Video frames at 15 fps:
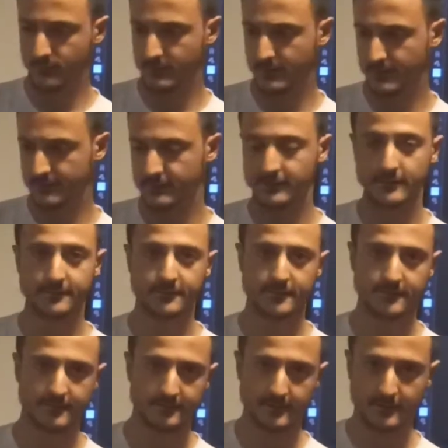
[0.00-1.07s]
The
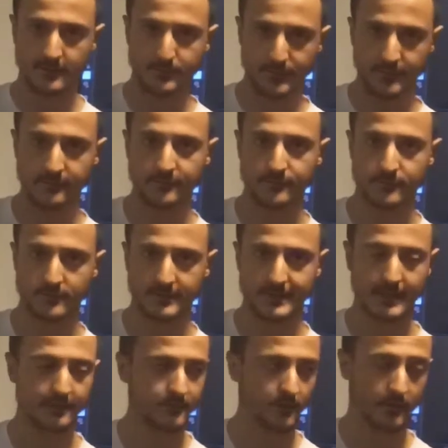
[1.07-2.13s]
difference is that the previous one
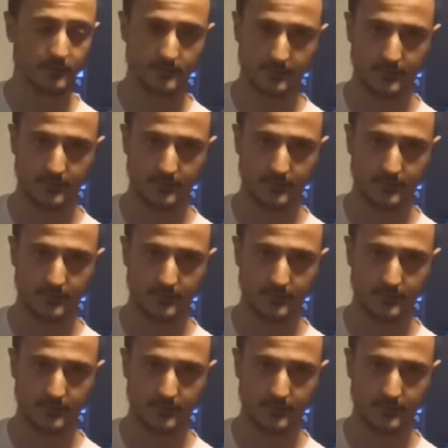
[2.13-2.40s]
takes all the